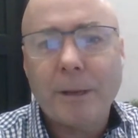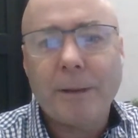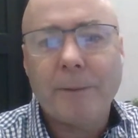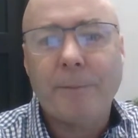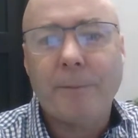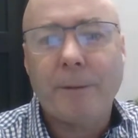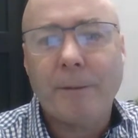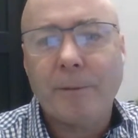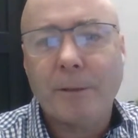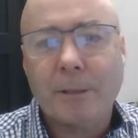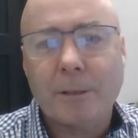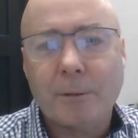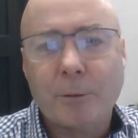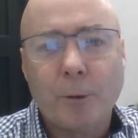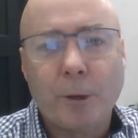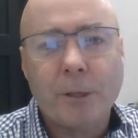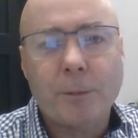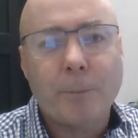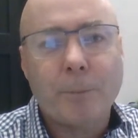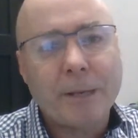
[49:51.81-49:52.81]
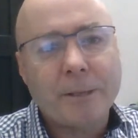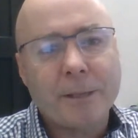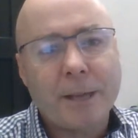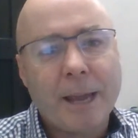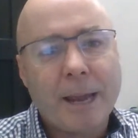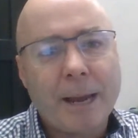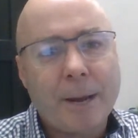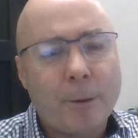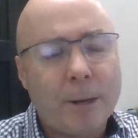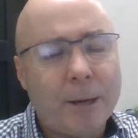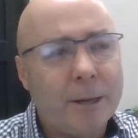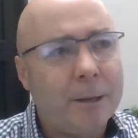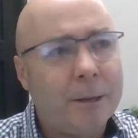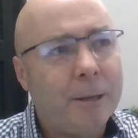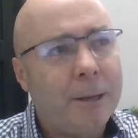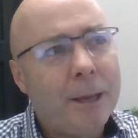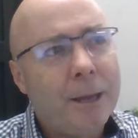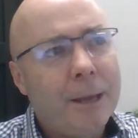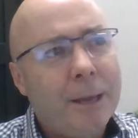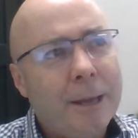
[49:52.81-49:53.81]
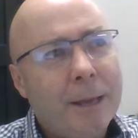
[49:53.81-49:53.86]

If it's a choice about saying, well,